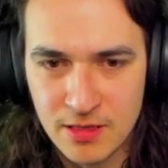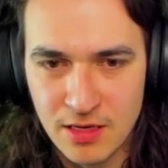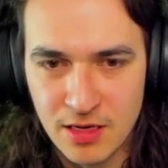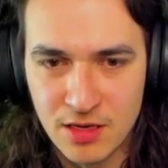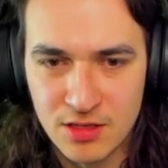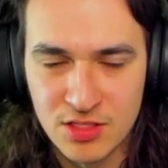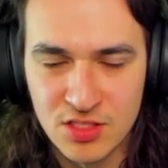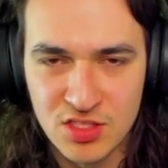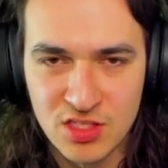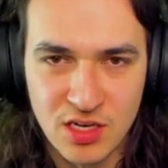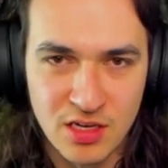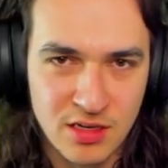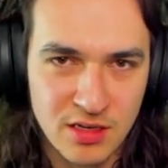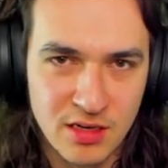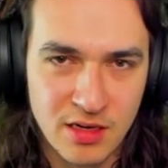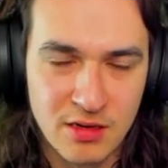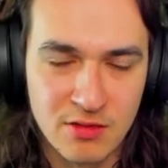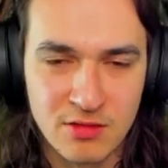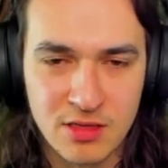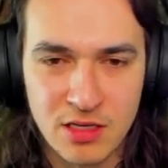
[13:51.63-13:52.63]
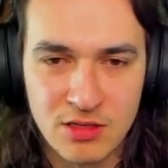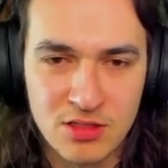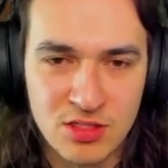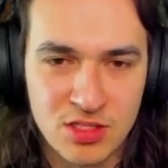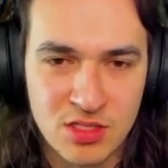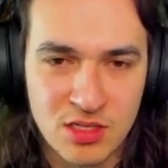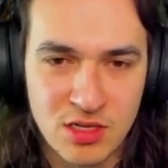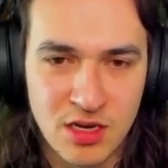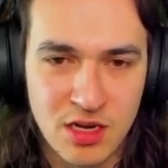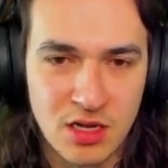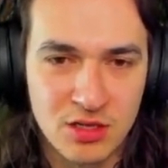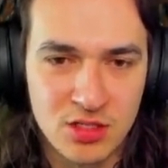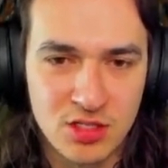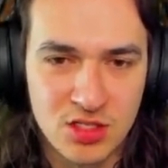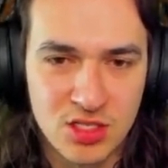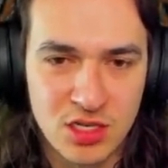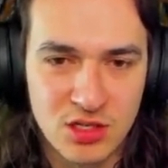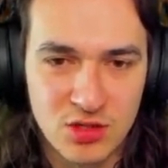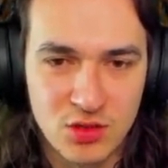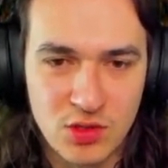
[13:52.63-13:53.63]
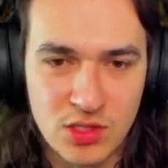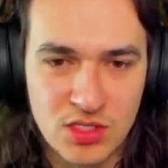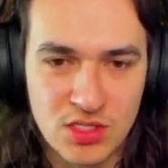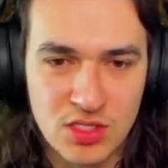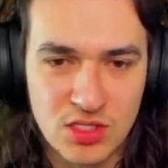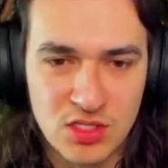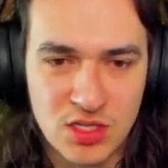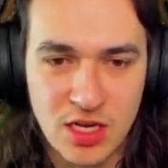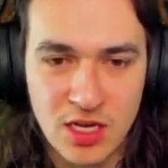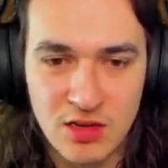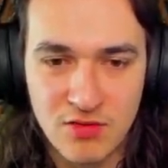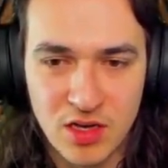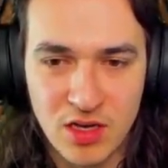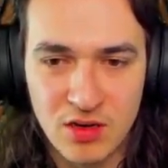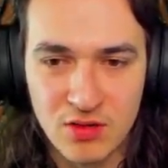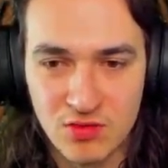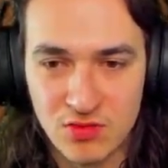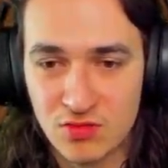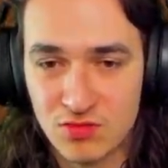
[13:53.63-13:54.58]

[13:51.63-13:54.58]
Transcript: I'll just cut it out. I'll just cut the rest of this cave out.